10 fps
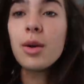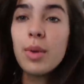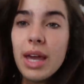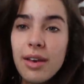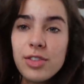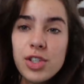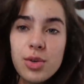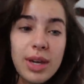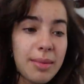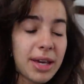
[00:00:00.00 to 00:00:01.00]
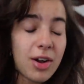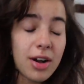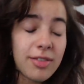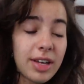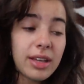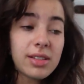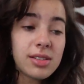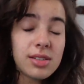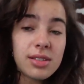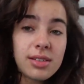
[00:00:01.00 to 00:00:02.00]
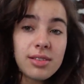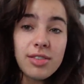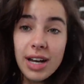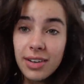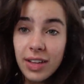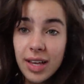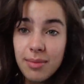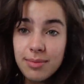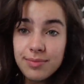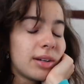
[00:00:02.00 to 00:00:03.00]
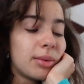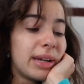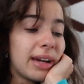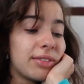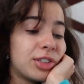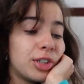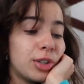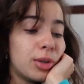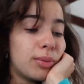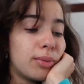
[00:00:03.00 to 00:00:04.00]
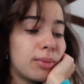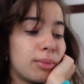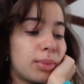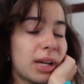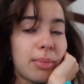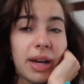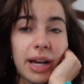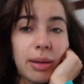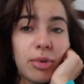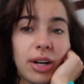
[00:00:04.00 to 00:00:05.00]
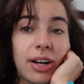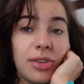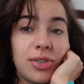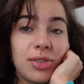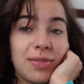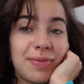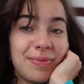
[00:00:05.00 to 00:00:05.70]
we have to get my car fixed, finally. We have to pluck my eyebrows,